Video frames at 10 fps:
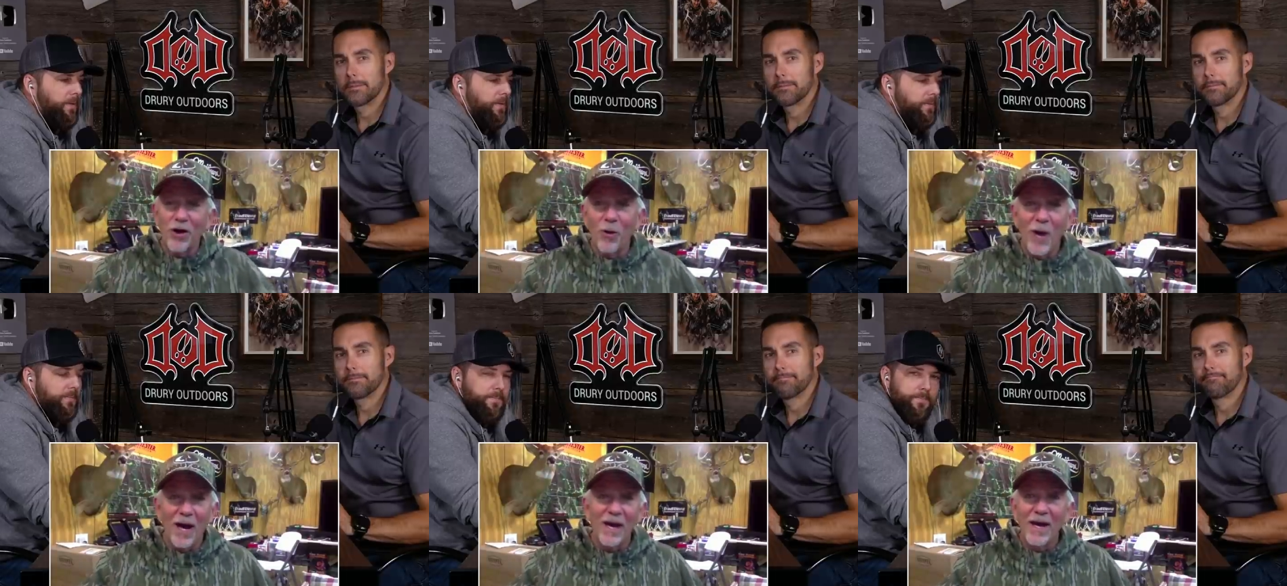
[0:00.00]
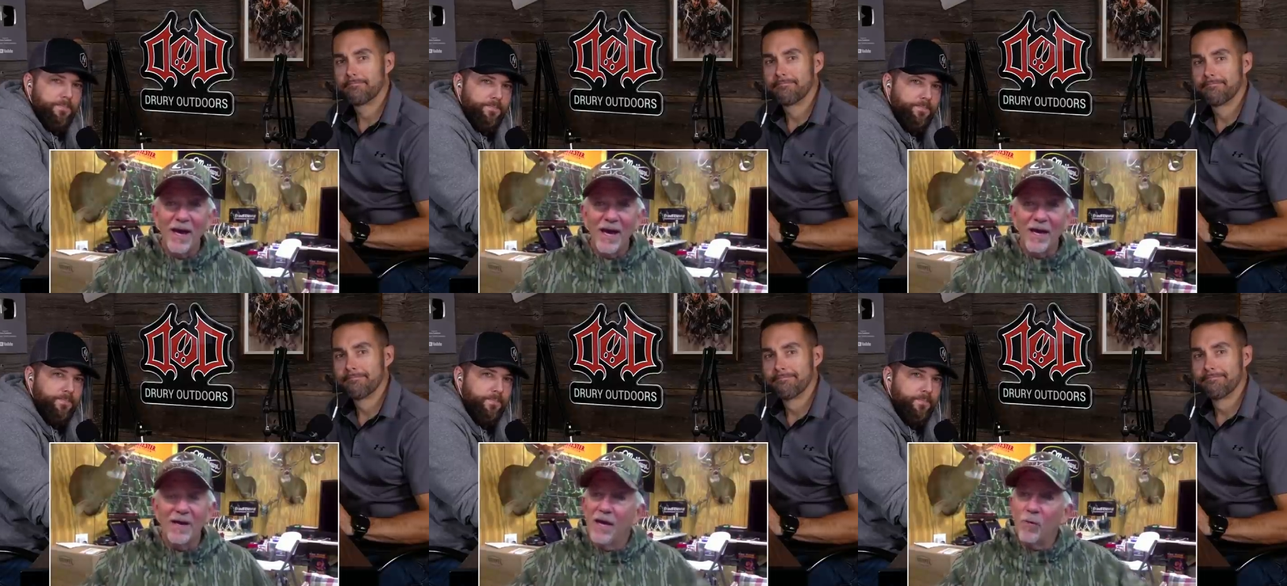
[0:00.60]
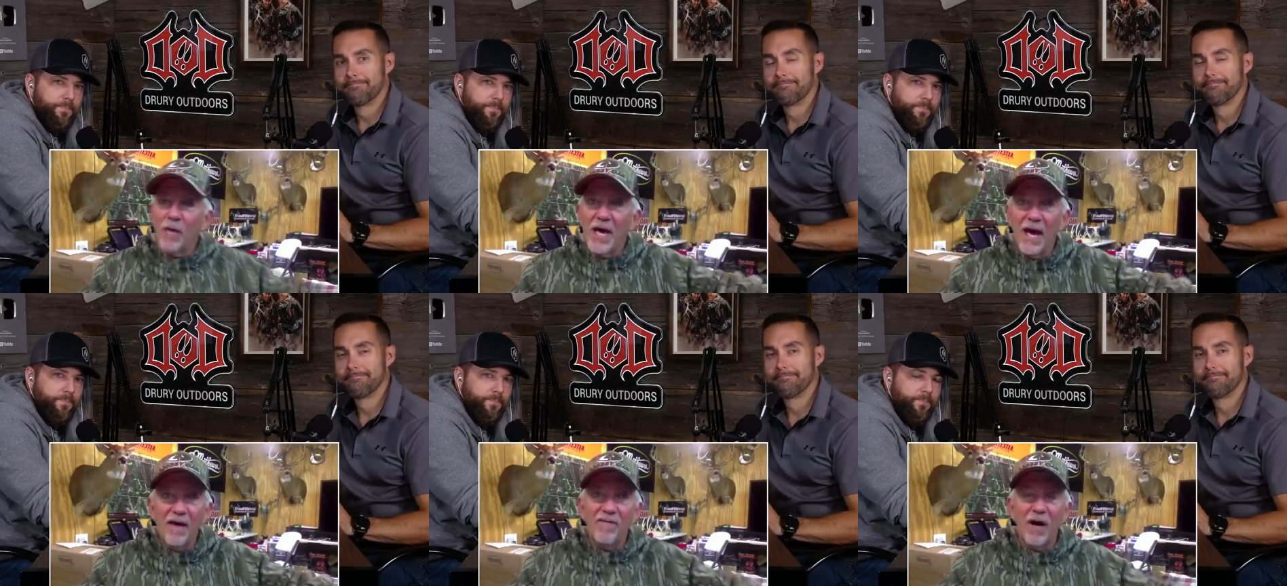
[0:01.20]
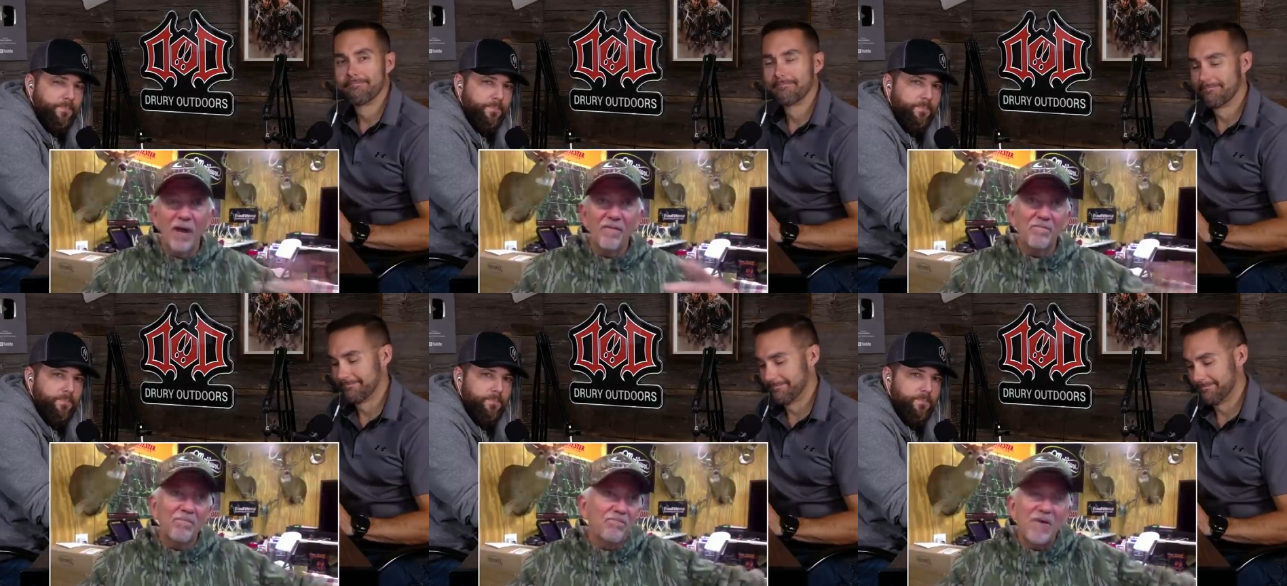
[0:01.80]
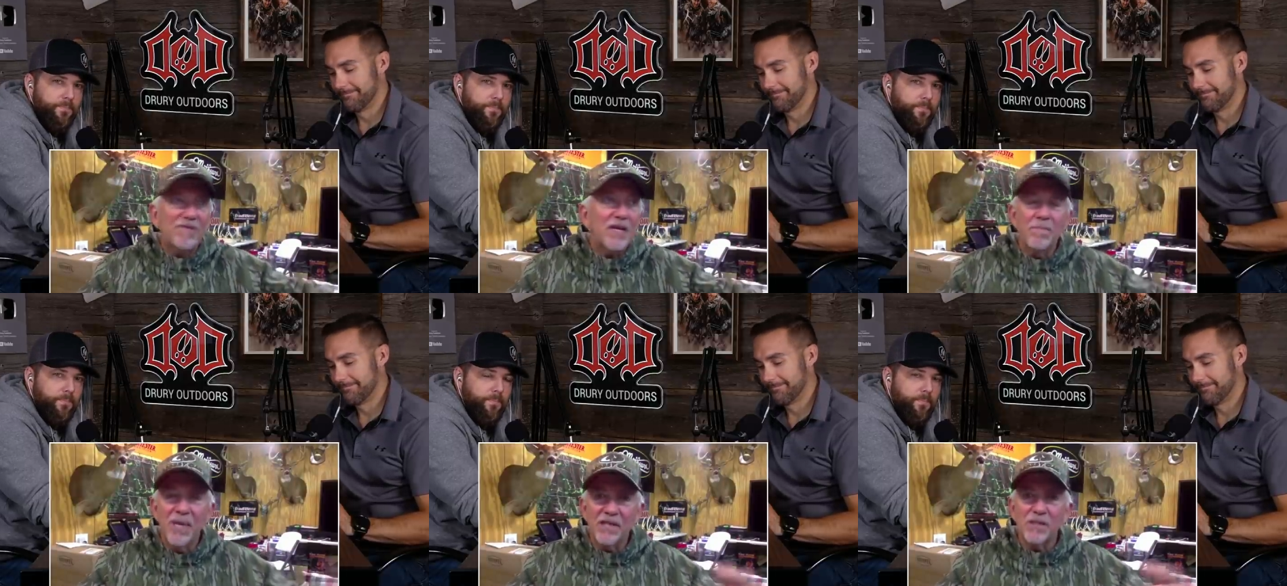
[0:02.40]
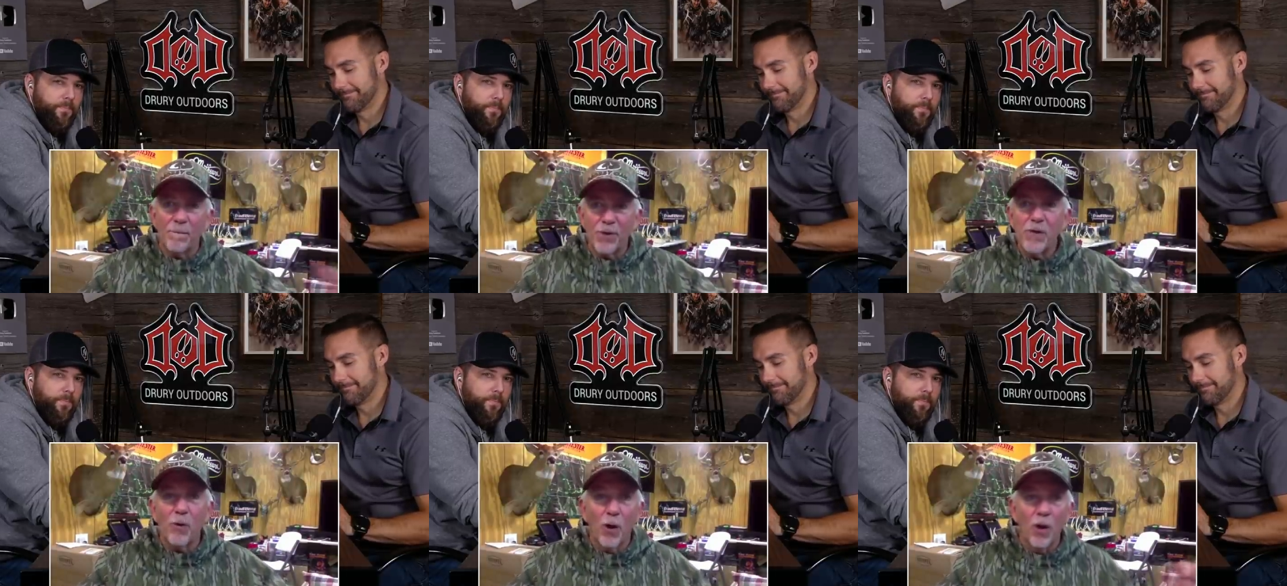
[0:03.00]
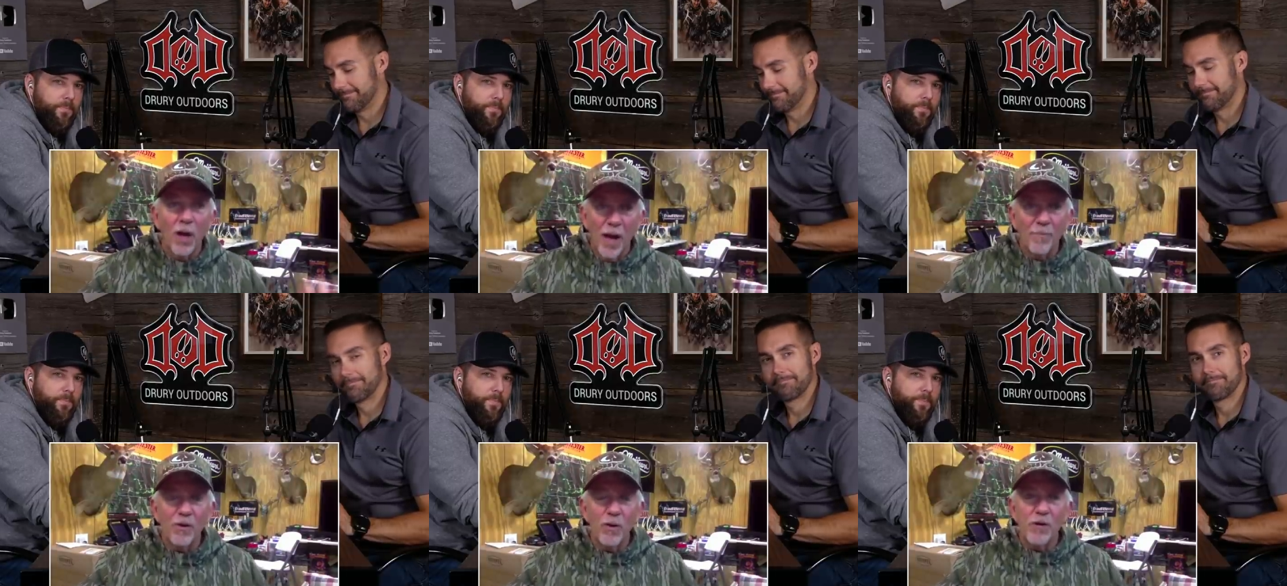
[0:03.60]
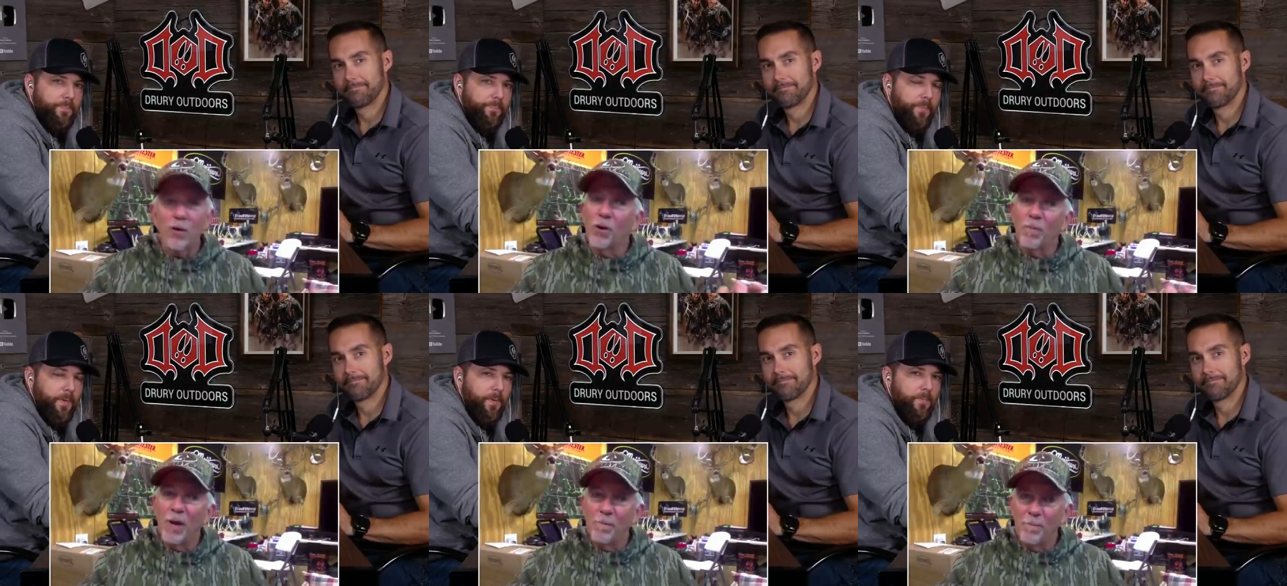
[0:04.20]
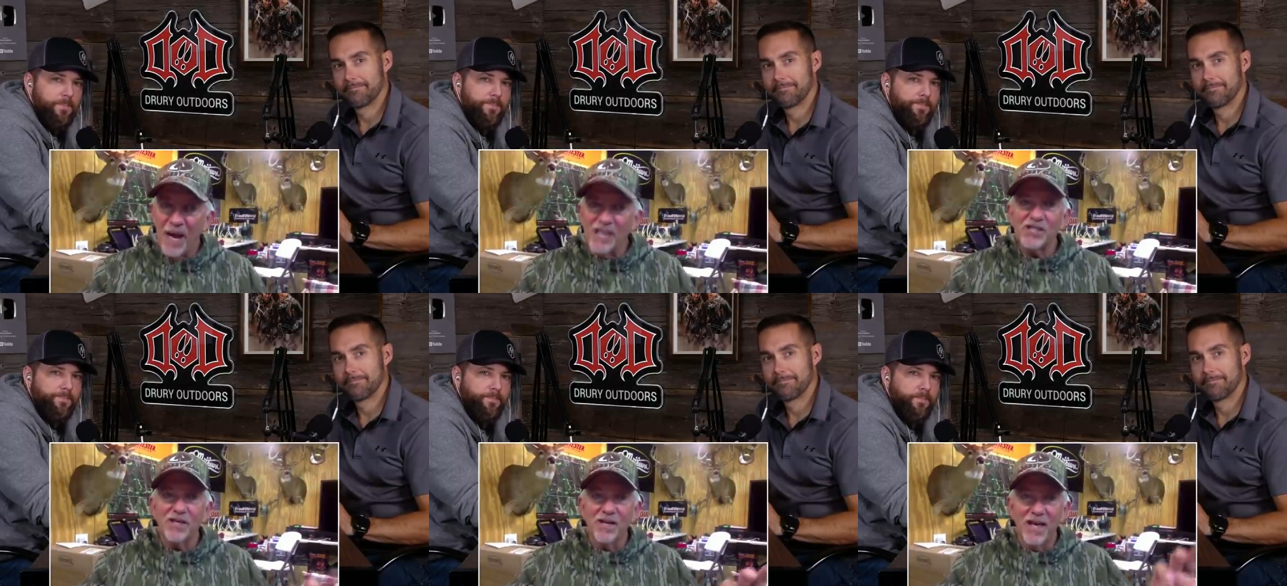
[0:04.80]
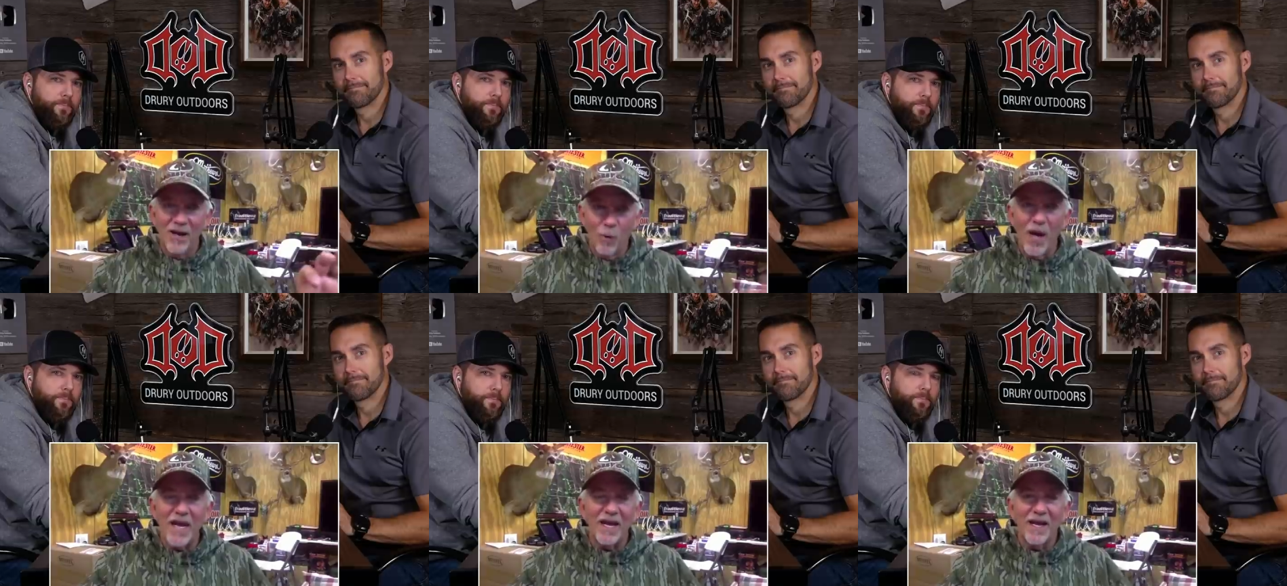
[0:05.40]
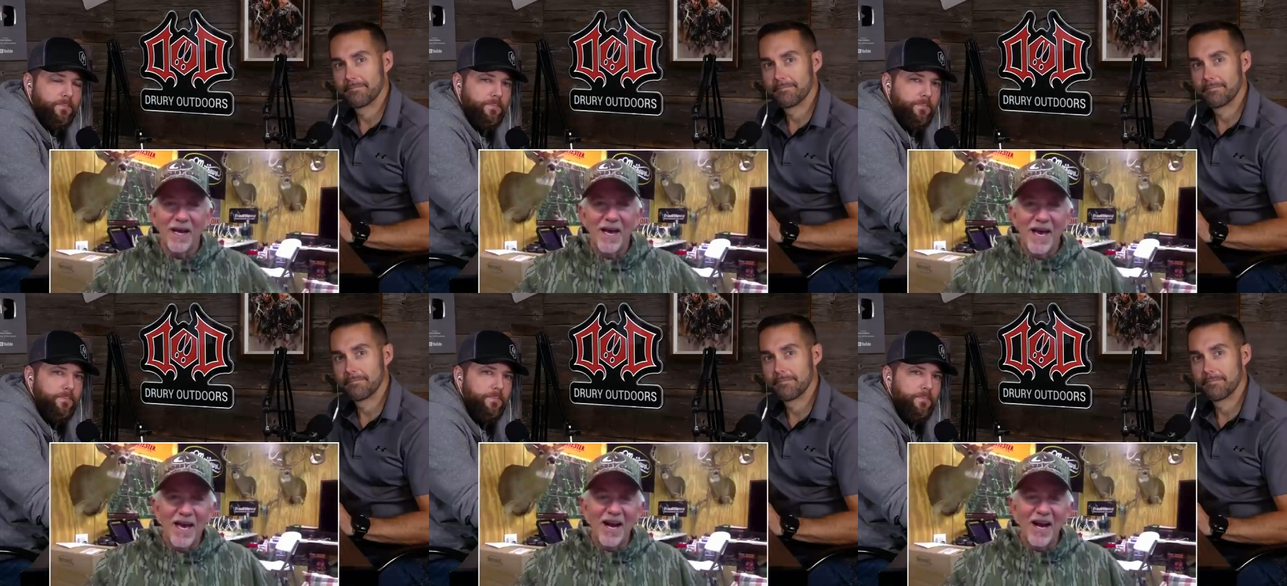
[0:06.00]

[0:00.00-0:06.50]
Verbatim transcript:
Speaker 1: watering away. And we have 15 minutes of pre-roll. I mean, we were patient and waiting.